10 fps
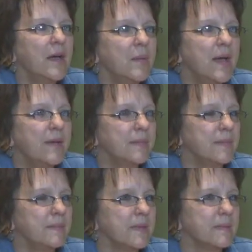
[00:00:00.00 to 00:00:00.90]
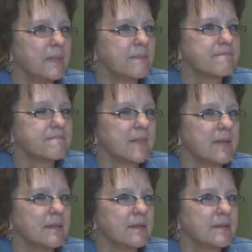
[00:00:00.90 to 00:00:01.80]
Well,
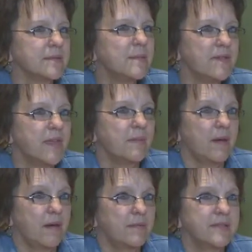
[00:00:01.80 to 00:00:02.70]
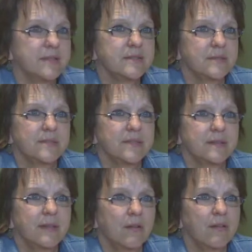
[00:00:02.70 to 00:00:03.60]
some of them are the systems
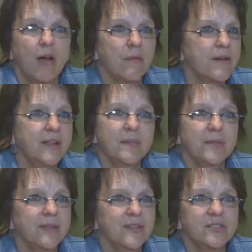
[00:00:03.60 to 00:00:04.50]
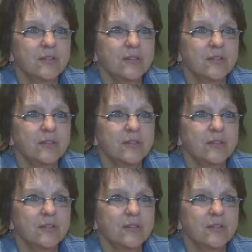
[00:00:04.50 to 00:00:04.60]
that are already in place.